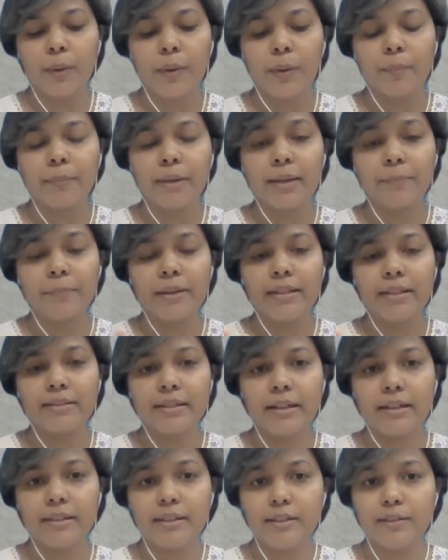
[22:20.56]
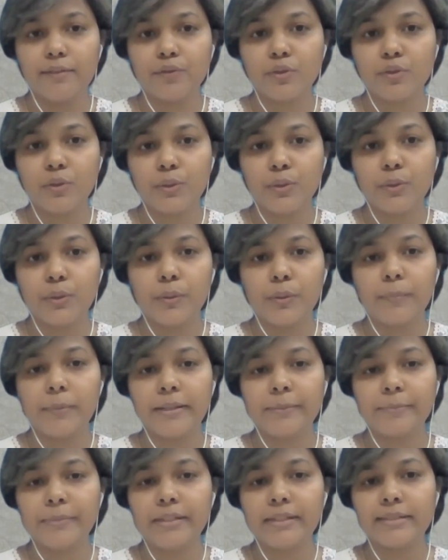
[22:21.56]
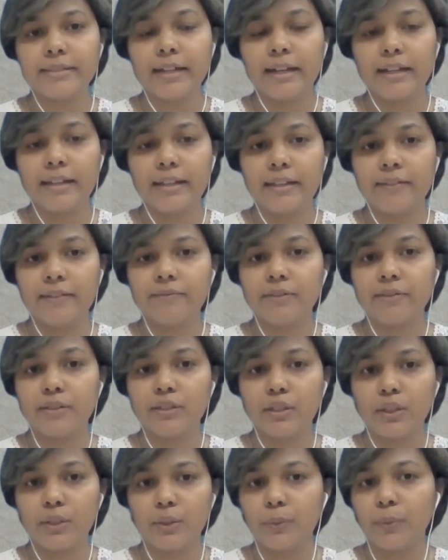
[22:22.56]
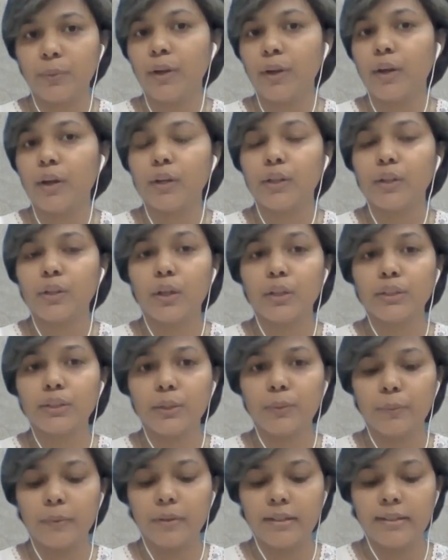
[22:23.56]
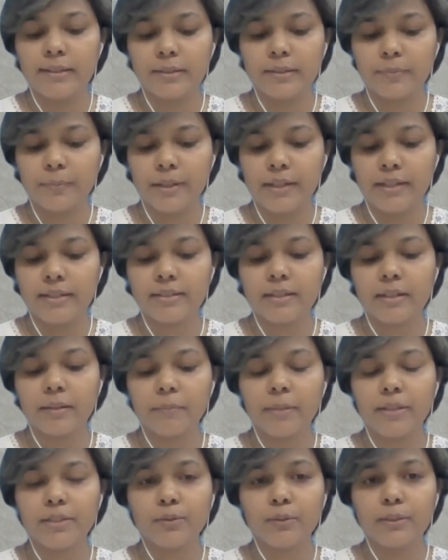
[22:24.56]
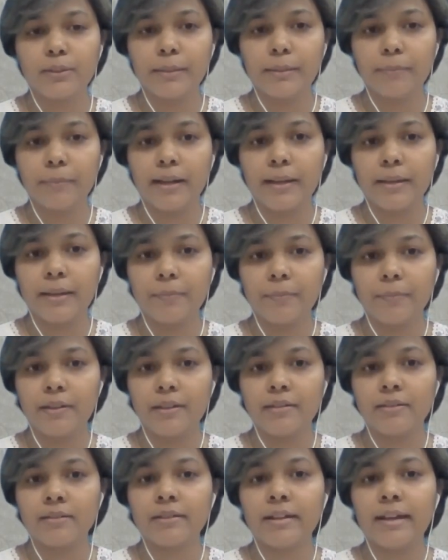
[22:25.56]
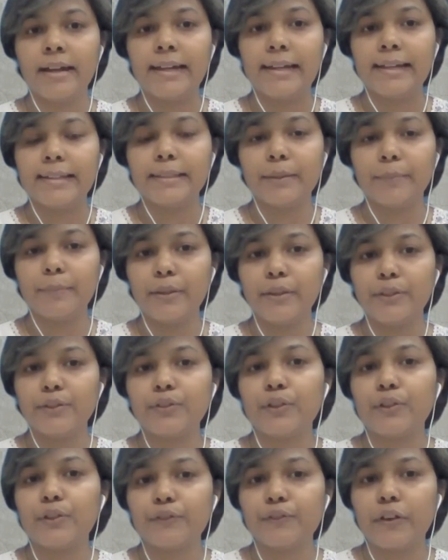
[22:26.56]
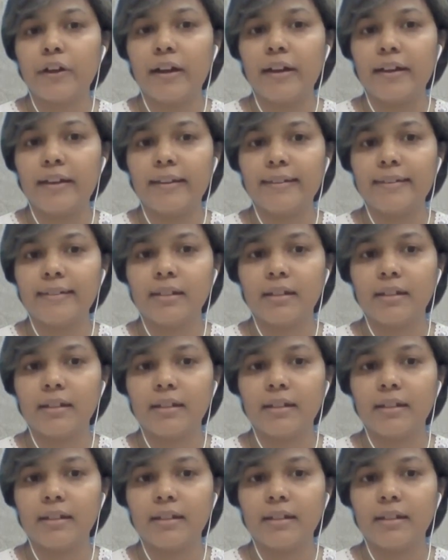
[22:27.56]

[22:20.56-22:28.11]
My peace I give to you, my peace I live with you, not the world's peace, but only my peace, the peace of I.